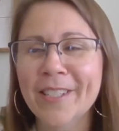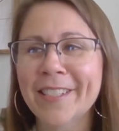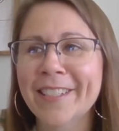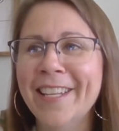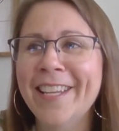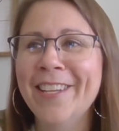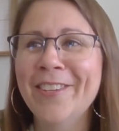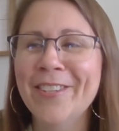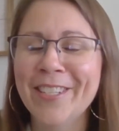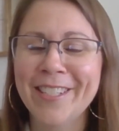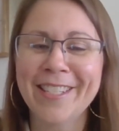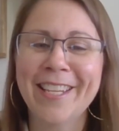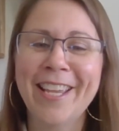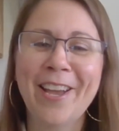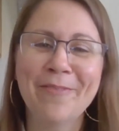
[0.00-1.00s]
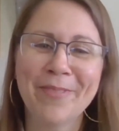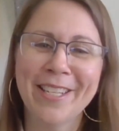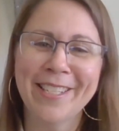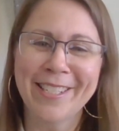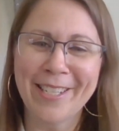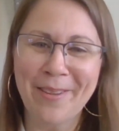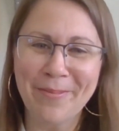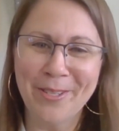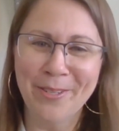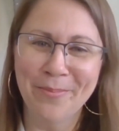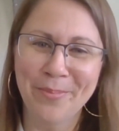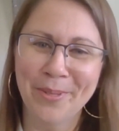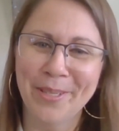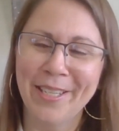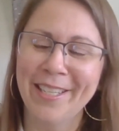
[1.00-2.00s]
and you could see how many steps
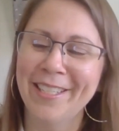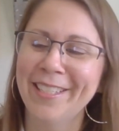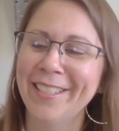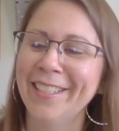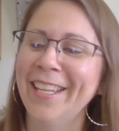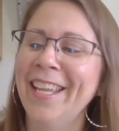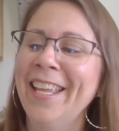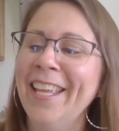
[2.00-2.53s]
you'd put in. And